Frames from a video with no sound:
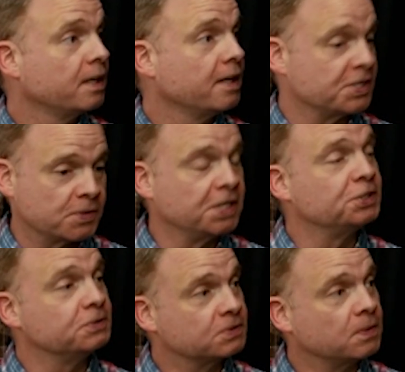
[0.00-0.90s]
That's when I knew
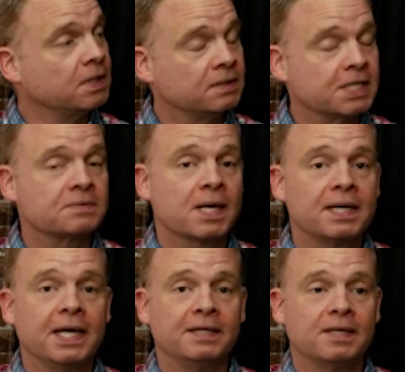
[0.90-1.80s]
she was the one. That's
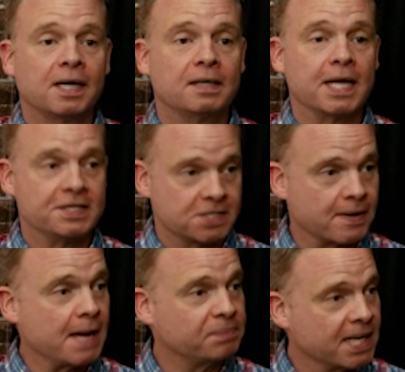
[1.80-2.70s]
right. And so
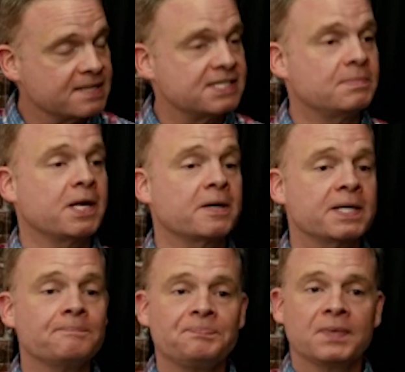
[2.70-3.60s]
I applied to
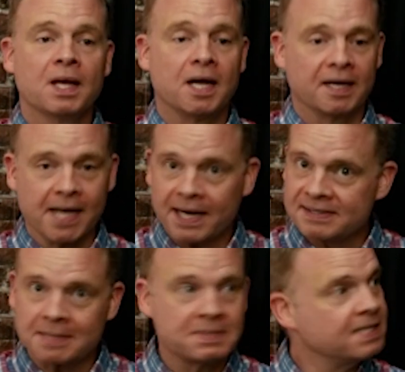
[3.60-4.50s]
seminary, got
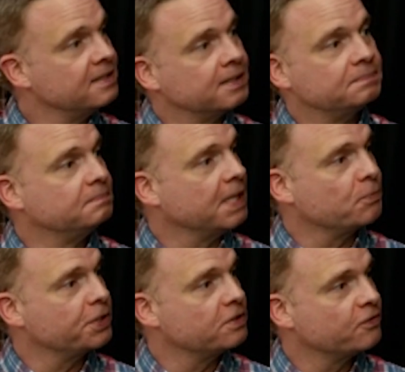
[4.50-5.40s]
accepted into
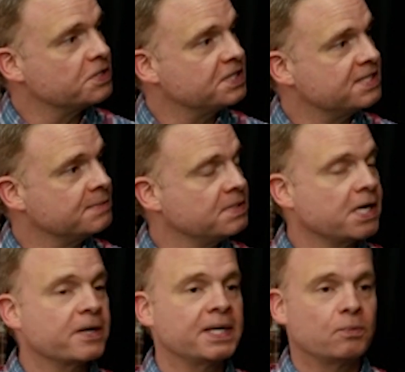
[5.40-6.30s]
Emory University
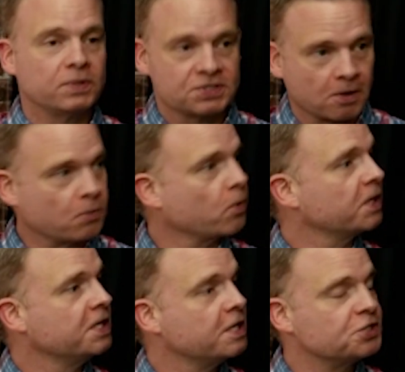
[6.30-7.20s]
Seminary, and started
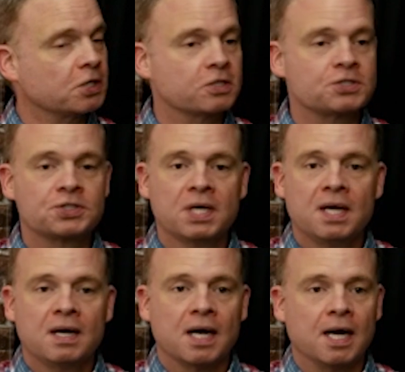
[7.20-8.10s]
working in a church.
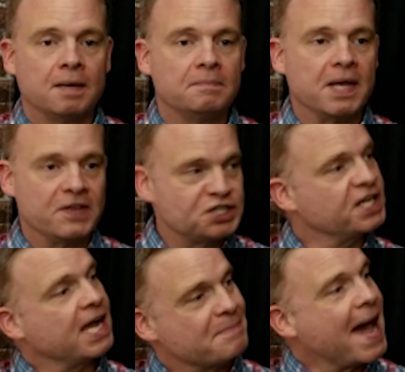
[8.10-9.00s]
And then she
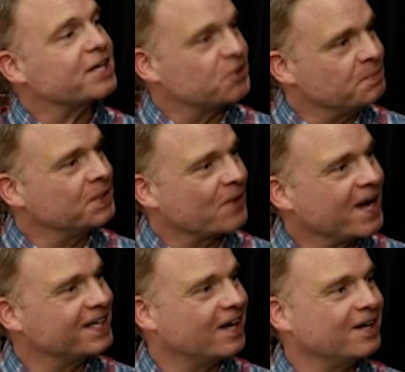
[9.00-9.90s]
came back to me, right?